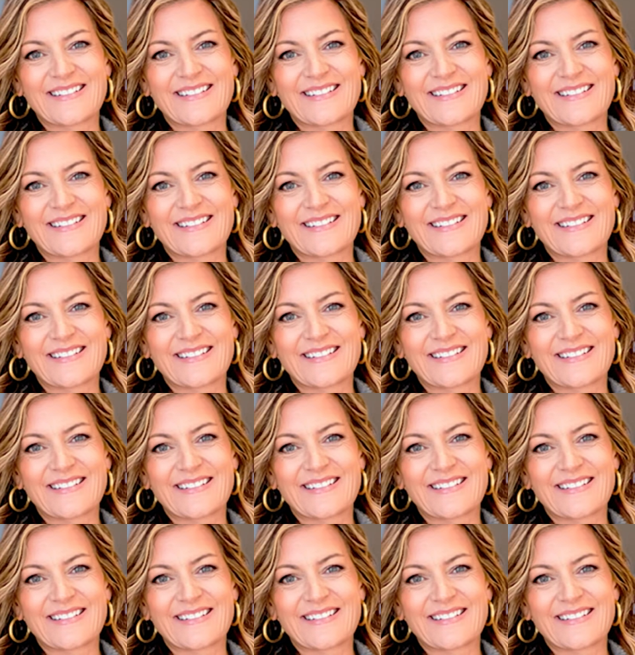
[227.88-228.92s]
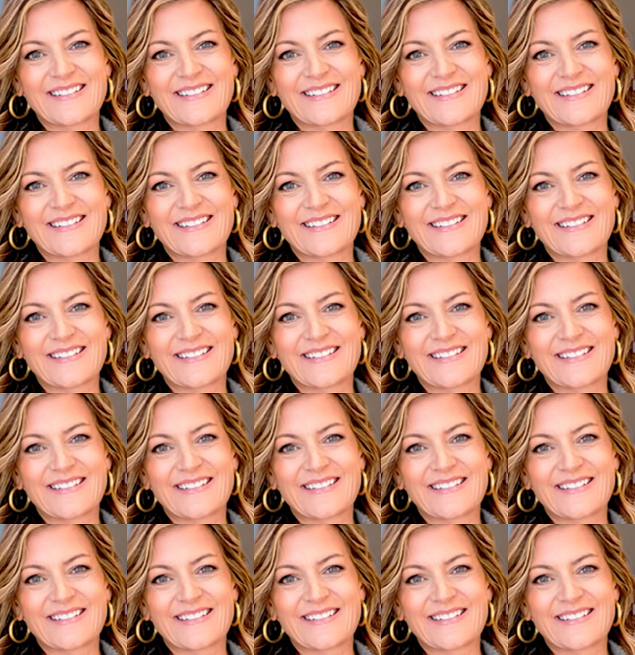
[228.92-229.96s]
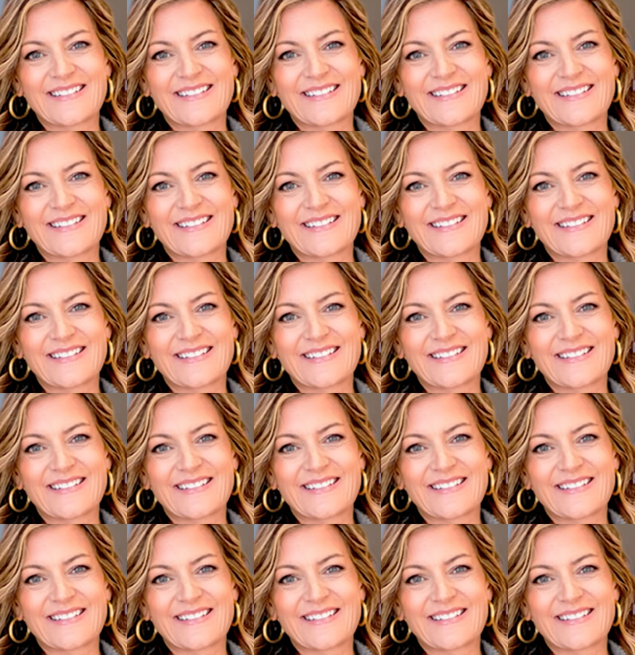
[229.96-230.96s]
This is a still picture; no speech is visible.